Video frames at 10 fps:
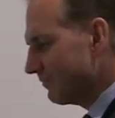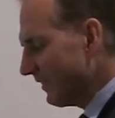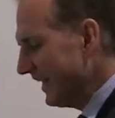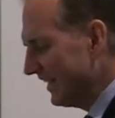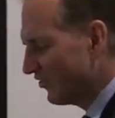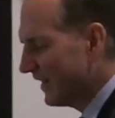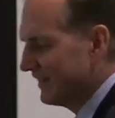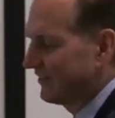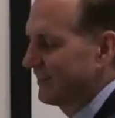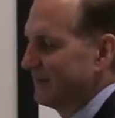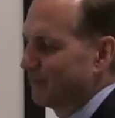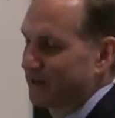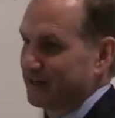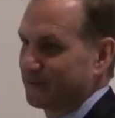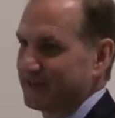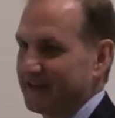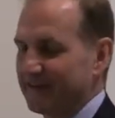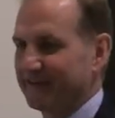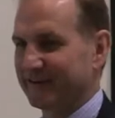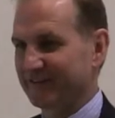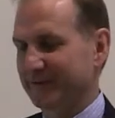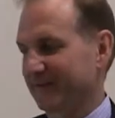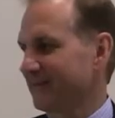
And I try not to keep praying with the atheists because